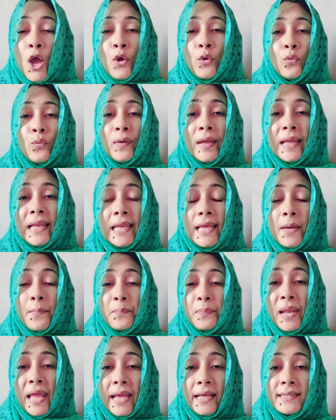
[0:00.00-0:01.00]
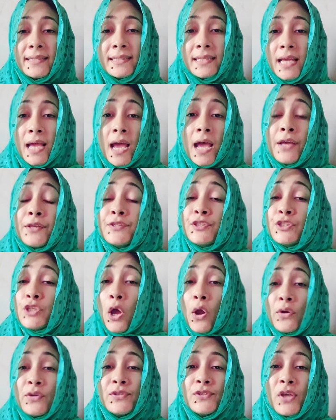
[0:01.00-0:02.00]
William Blake's
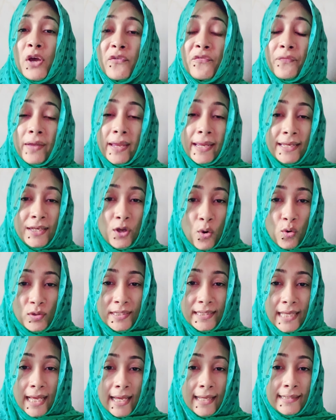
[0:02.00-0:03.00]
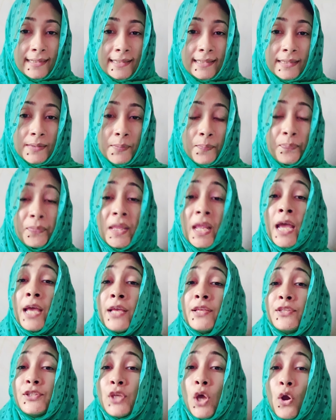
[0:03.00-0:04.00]
Songs of Innocence,
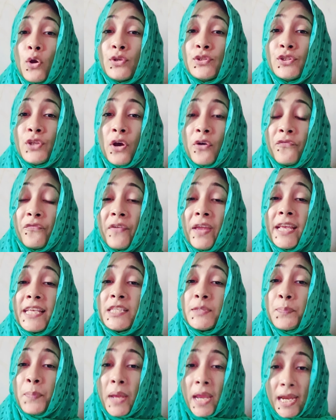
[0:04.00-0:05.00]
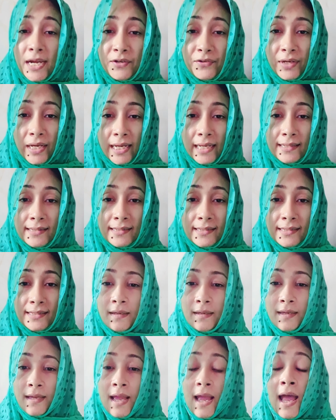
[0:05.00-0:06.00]
Songs of Experience,
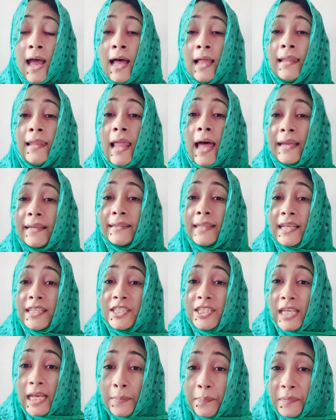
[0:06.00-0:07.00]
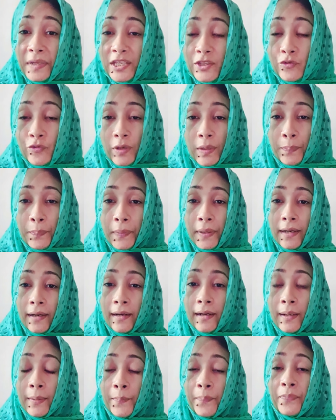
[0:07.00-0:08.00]
like The Chimney
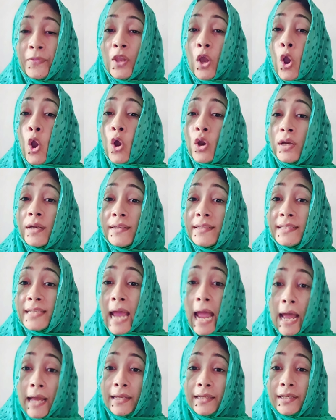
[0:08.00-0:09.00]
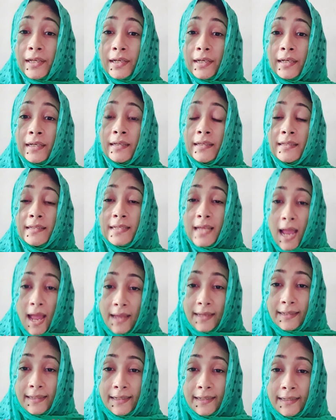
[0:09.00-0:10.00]
Sweeper or Tiger,
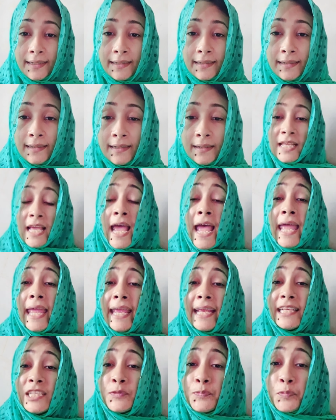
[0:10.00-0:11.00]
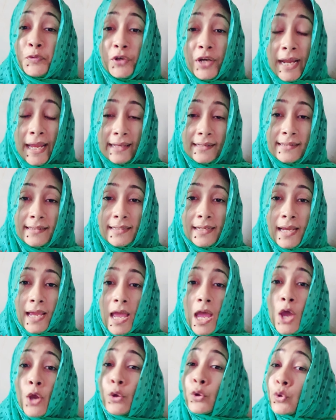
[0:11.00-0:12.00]
Tiger, expressed
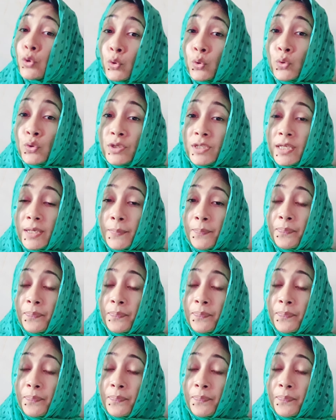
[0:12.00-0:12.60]
good